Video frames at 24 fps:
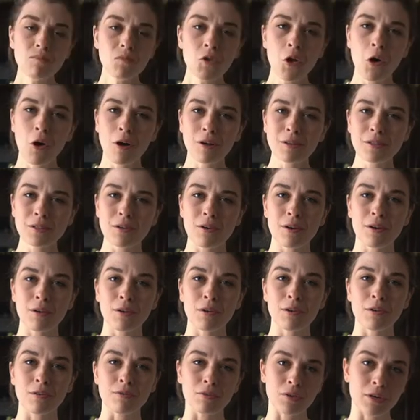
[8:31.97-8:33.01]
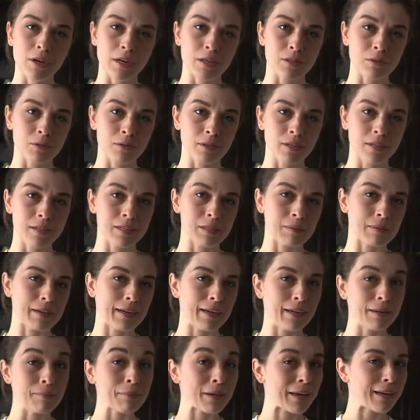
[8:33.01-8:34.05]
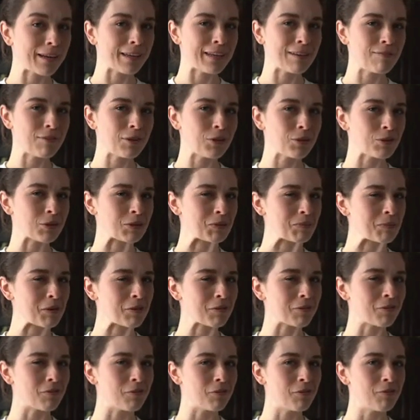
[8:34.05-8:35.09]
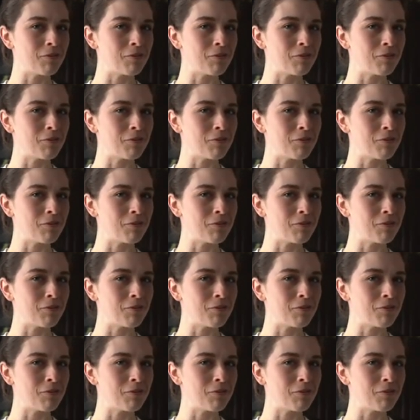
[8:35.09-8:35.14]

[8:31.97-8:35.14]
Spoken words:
Also, I don't know if you guys realize, but I am kind of giving you a small review